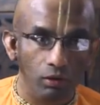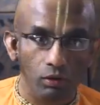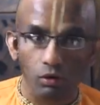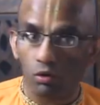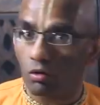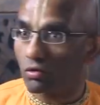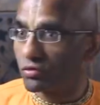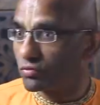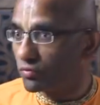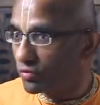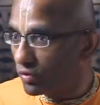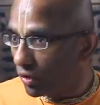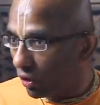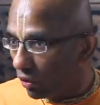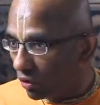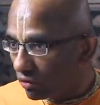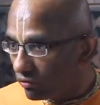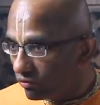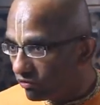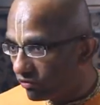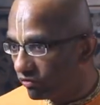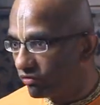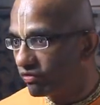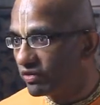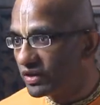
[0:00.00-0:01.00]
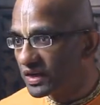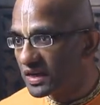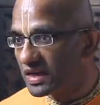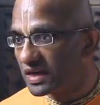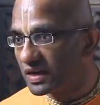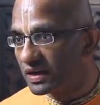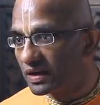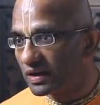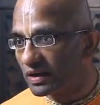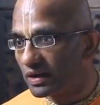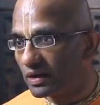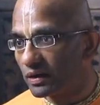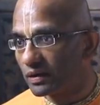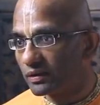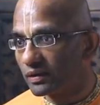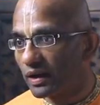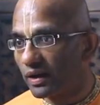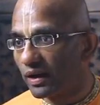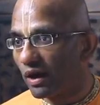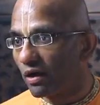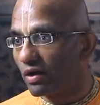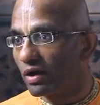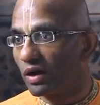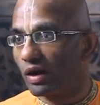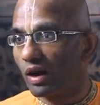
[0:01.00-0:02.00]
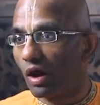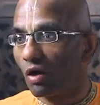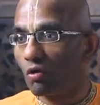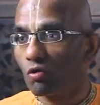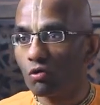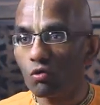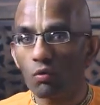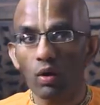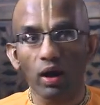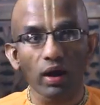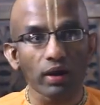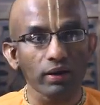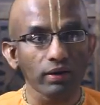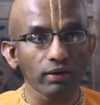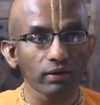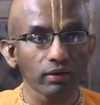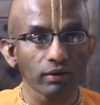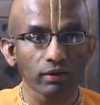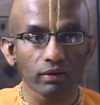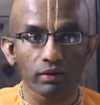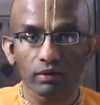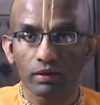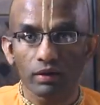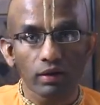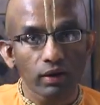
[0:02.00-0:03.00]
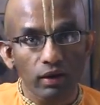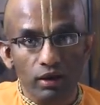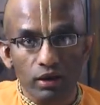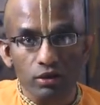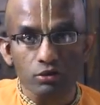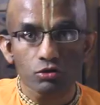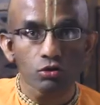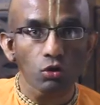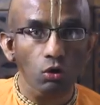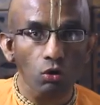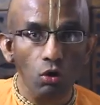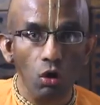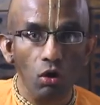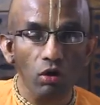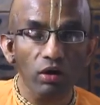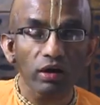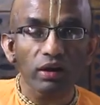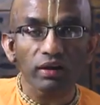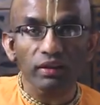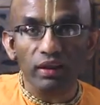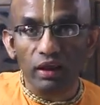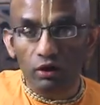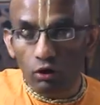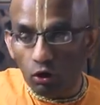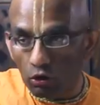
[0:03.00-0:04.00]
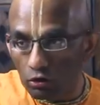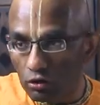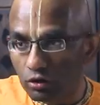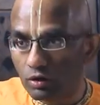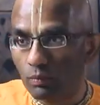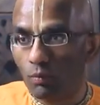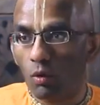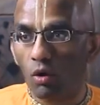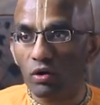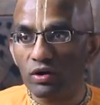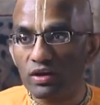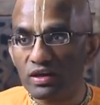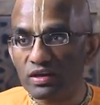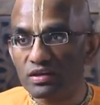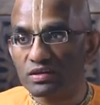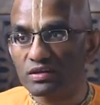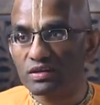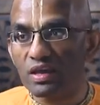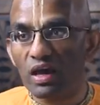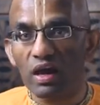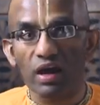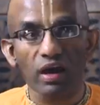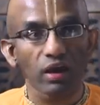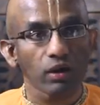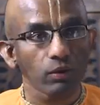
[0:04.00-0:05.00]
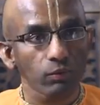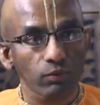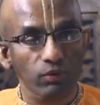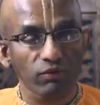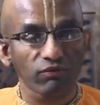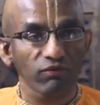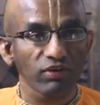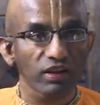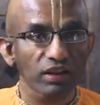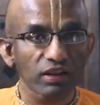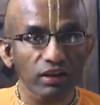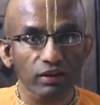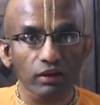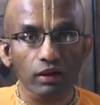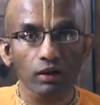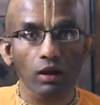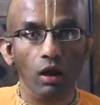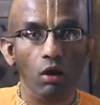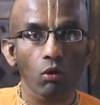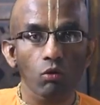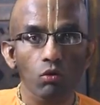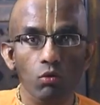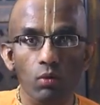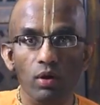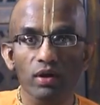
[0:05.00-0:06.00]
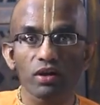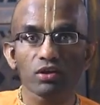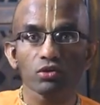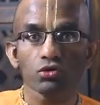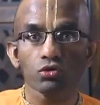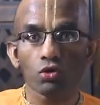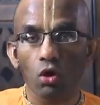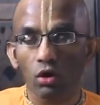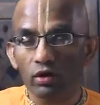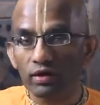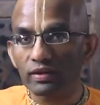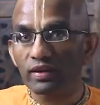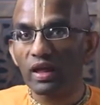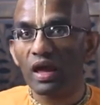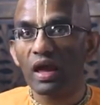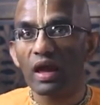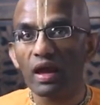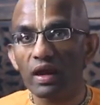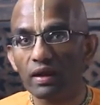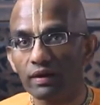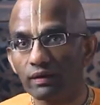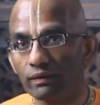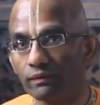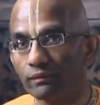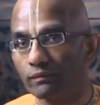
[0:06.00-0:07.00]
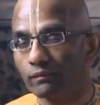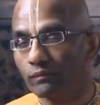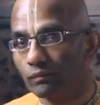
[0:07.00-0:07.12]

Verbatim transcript: because we all feel that our loved one is no longer there. Although the body is there, we feel that the loved one is not there.